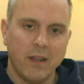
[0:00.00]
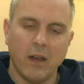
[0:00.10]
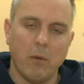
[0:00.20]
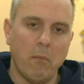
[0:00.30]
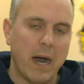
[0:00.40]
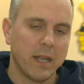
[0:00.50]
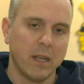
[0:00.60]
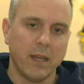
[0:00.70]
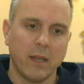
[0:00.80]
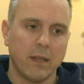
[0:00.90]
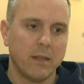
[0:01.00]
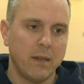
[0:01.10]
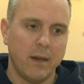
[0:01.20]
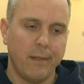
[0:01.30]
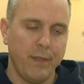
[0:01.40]
uh, modeling
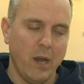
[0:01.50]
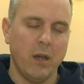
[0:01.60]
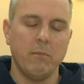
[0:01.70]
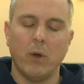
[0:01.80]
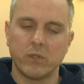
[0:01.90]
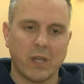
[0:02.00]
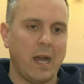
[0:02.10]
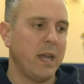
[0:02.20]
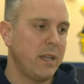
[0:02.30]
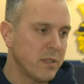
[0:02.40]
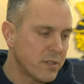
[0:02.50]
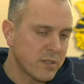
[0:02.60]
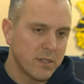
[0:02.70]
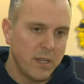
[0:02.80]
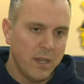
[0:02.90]
uh, the utmost
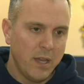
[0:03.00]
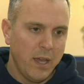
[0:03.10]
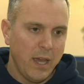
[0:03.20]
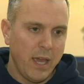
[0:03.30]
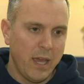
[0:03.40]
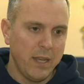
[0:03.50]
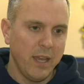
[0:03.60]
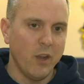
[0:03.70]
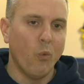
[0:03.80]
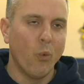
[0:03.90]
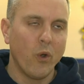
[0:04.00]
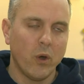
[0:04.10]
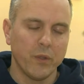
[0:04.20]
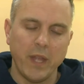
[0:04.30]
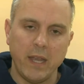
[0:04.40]
kindness. And in a
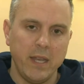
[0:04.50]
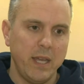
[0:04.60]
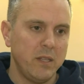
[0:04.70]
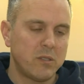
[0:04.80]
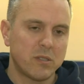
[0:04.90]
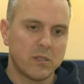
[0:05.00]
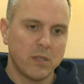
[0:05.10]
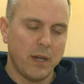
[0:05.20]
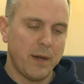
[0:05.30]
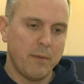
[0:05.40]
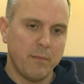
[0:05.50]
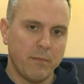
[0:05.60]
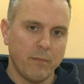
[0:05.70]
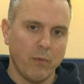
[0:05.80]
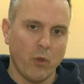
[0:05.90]
world that needs uh,
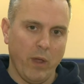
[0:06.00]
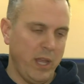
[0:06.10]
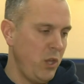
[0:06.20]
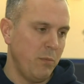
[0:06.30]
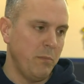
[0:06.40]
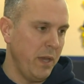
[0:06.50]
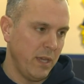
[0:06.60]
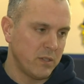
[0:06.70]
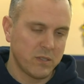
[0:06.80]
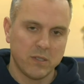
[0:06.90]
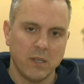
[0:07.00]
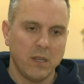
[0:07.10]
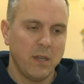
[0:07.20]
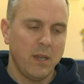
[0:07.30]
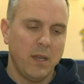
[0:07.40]
great human beings,
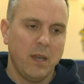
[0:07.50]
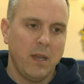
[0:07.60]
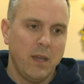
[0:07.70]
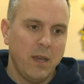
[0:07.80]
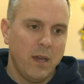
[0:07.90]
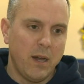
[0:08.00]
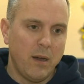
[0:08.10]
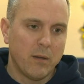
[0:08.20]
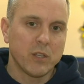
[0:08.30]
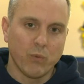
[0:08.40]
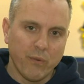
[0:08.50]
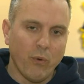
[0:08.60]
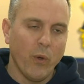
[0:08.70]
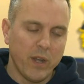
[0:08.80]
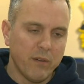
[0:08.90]
because uh, we're
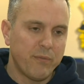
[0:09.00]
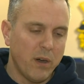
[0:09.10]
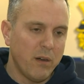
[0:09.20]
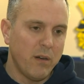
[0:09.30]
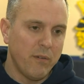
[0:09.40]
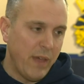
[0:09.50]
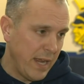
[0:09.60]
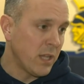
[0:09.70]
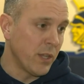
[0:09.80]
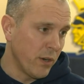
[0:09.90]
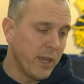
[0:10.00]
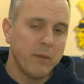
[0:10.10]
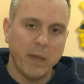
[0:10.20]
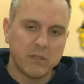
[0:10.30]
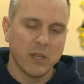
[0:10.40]
void of, uh, of that clearly.
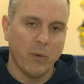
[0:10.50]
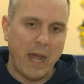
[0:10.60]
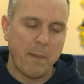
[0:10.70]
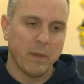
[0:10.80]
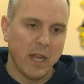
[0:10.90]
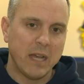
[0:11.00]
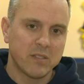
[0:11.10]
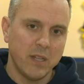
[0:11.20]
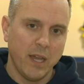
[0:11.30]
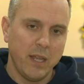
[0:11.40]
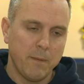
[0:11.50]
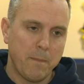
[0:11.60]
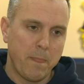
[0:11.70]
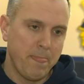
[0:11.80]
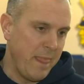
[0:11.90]
Based on what happened last night,
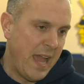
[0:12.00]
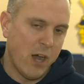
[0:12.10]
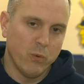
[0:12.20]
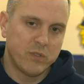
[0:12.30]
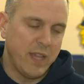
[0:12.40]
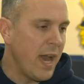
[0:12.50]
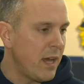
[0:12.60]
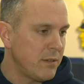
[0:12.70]
Al was that.